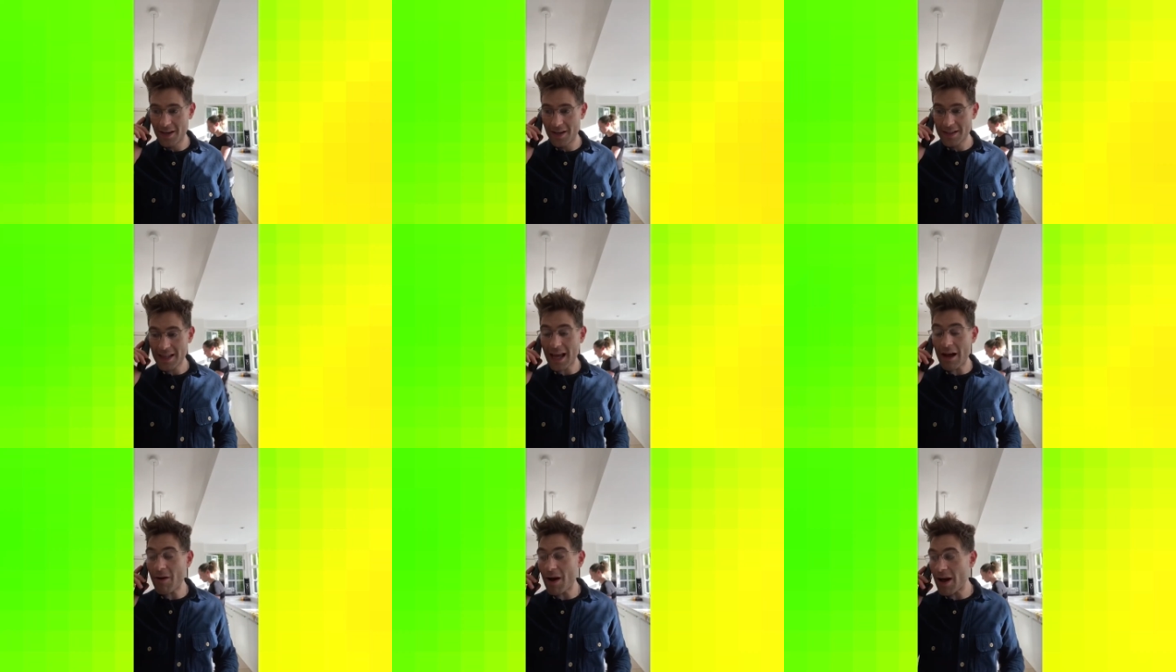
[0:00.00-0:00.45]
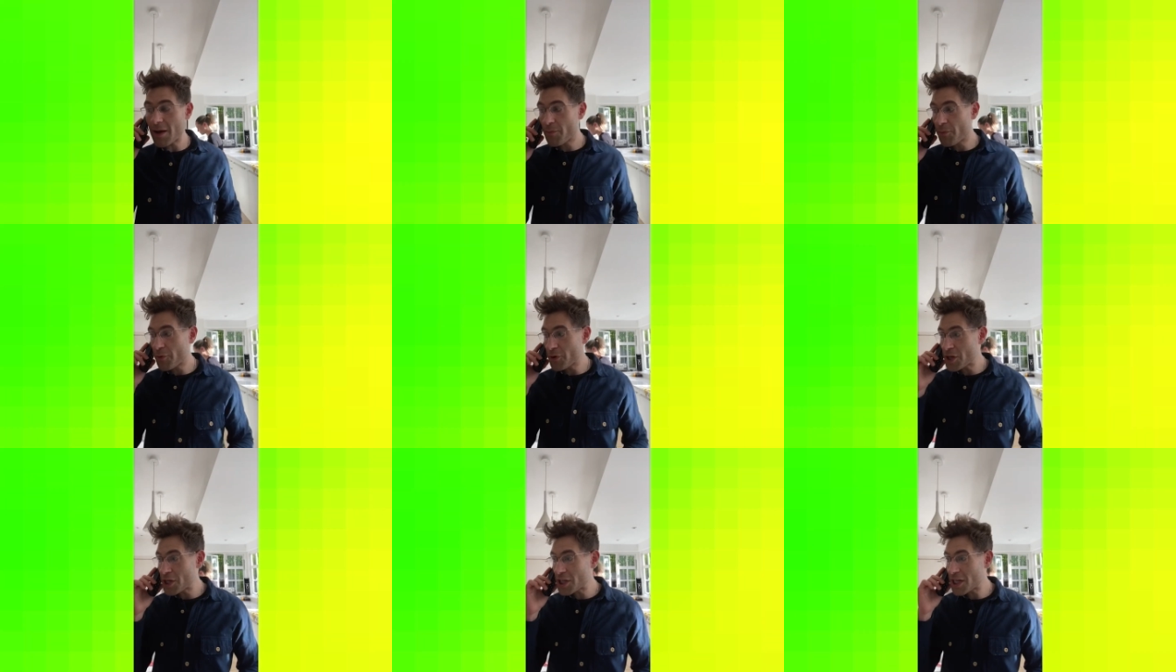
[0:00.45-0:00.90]
Now, I
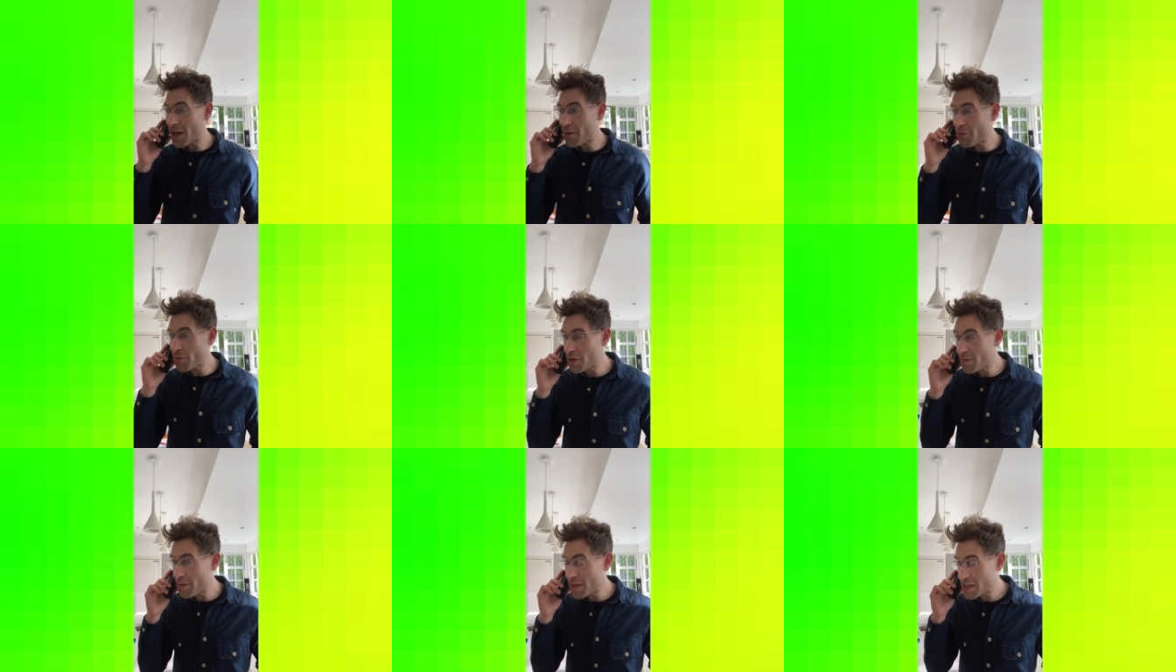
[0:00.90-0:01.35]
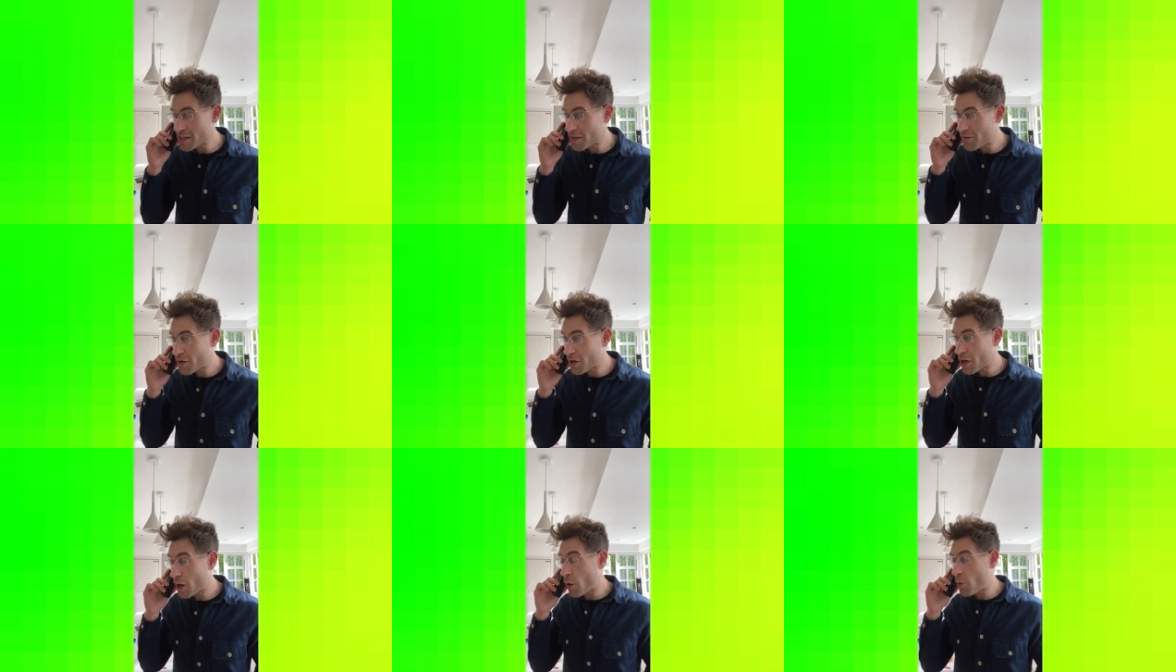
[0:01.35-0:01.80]
appreciate we're in the midst of
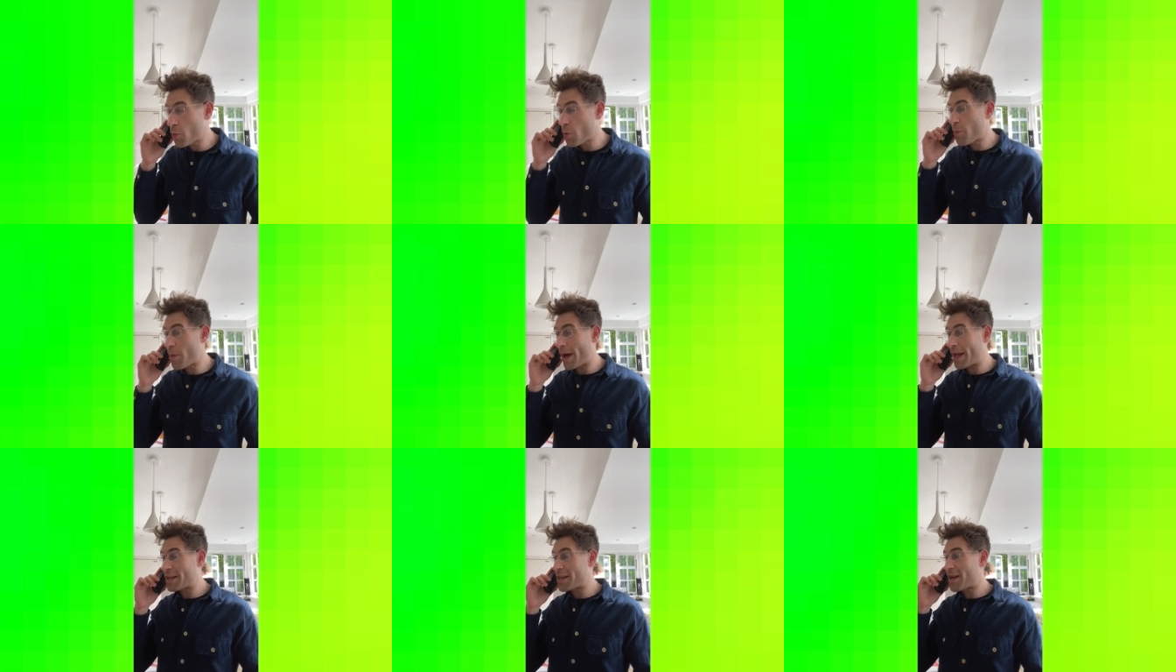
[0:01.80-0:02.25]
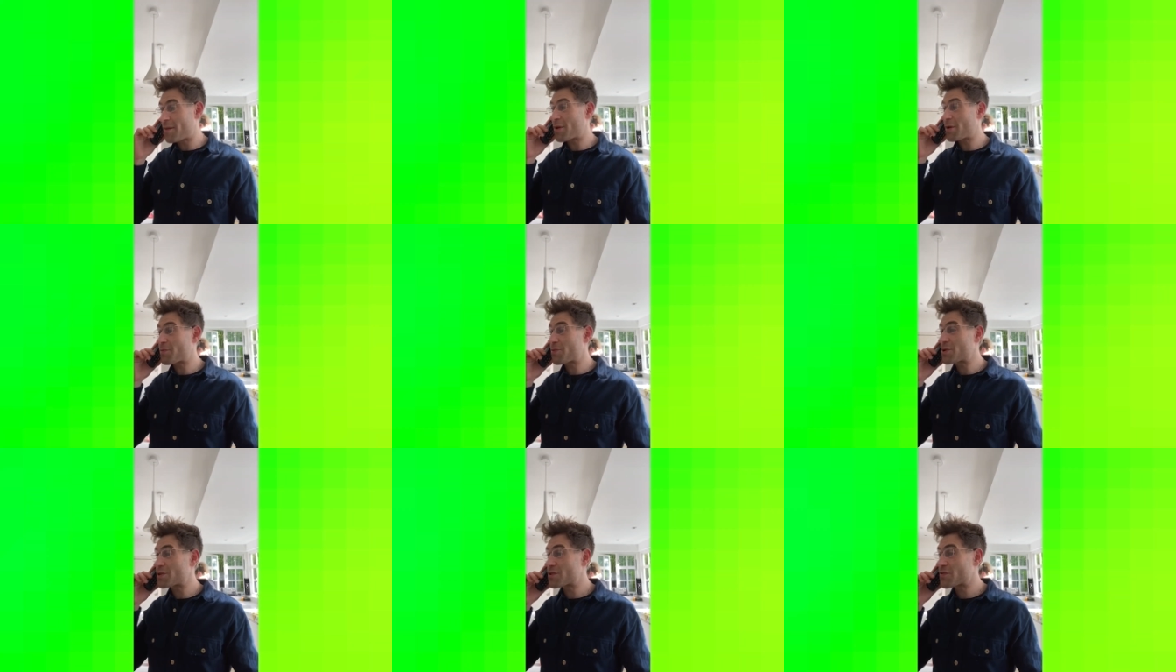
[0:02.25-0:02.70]
a global
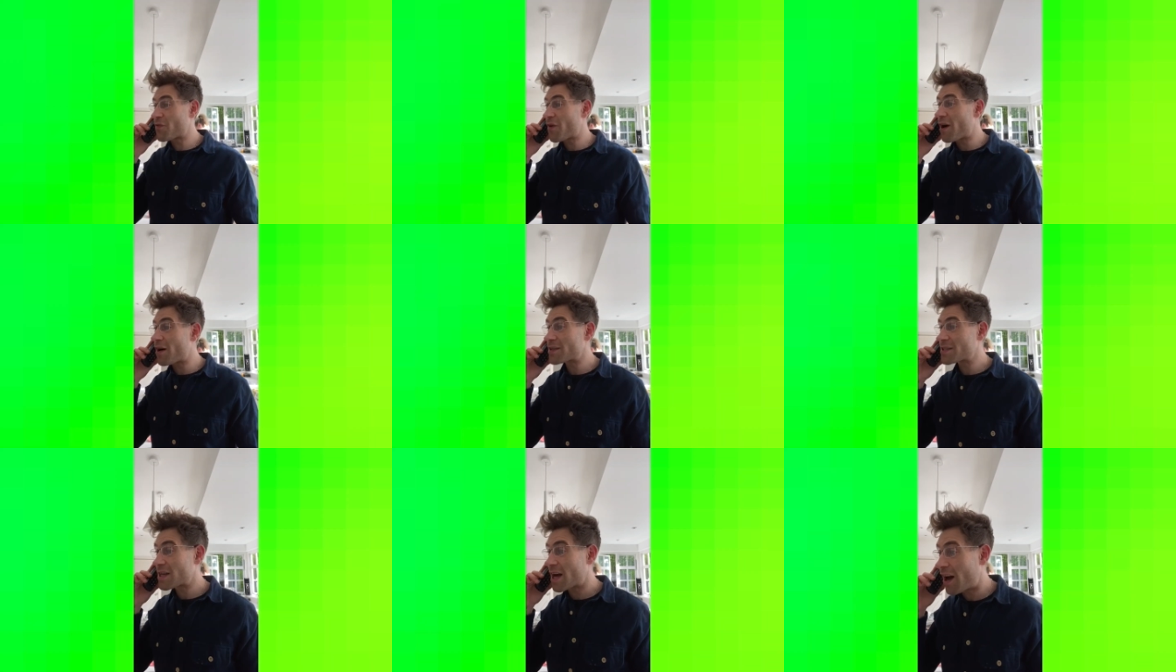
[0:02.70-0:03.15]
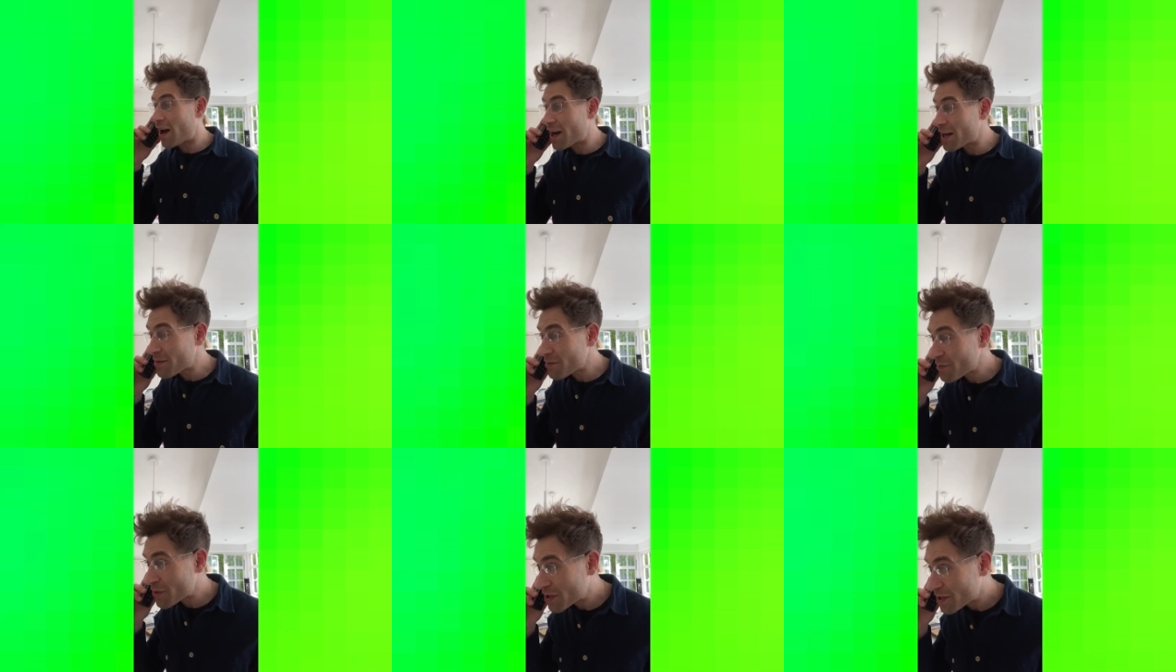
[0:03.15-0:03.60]
pandemic, but as far as
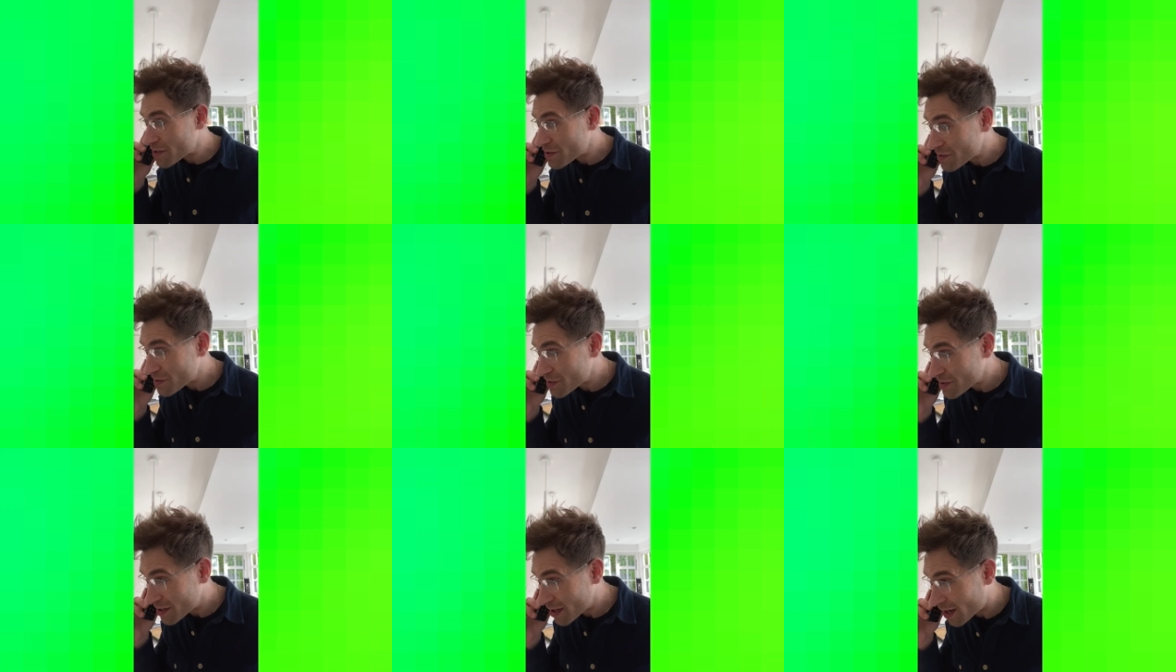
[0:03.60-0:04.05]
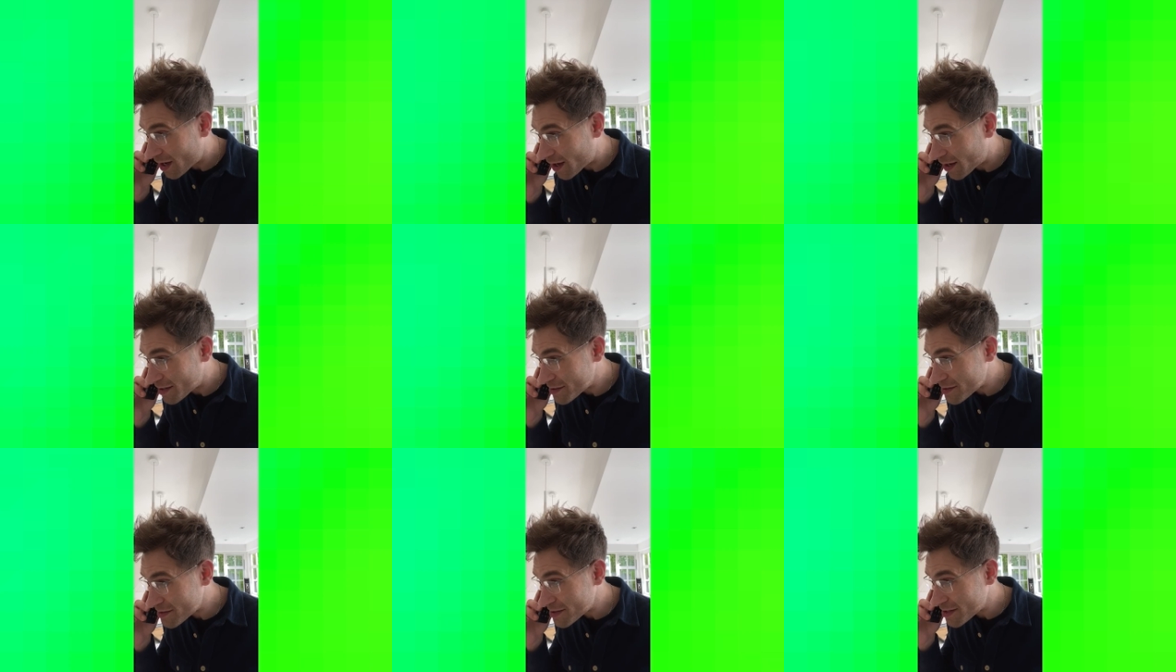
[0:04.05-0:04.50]
I'm
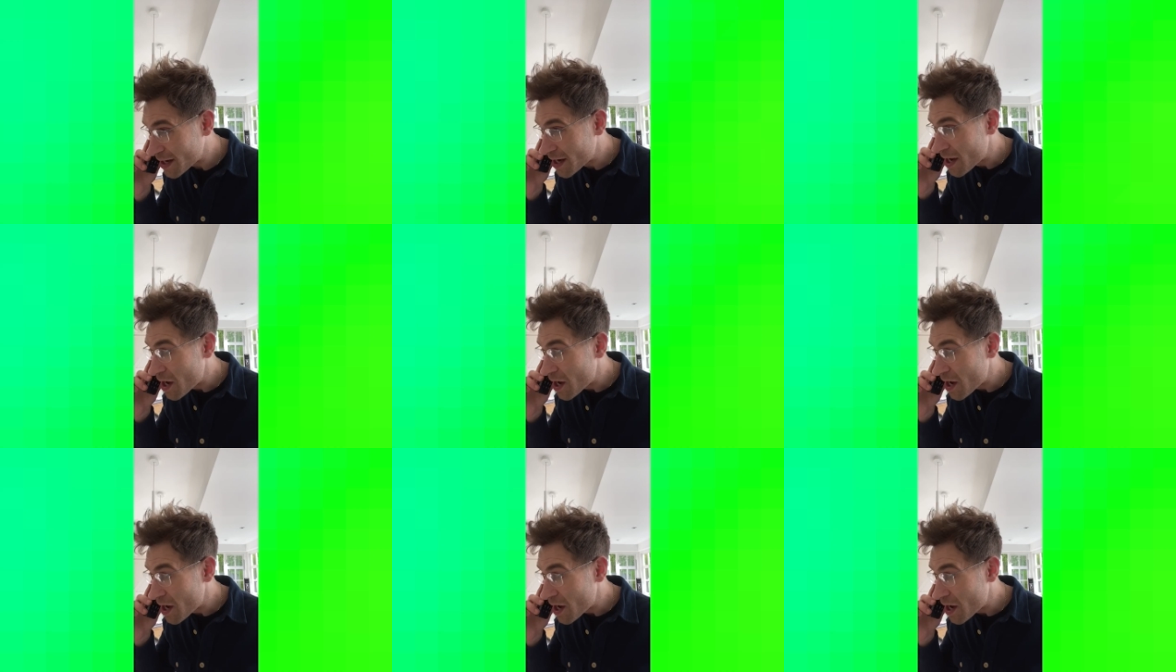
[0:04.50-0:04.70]
concerned,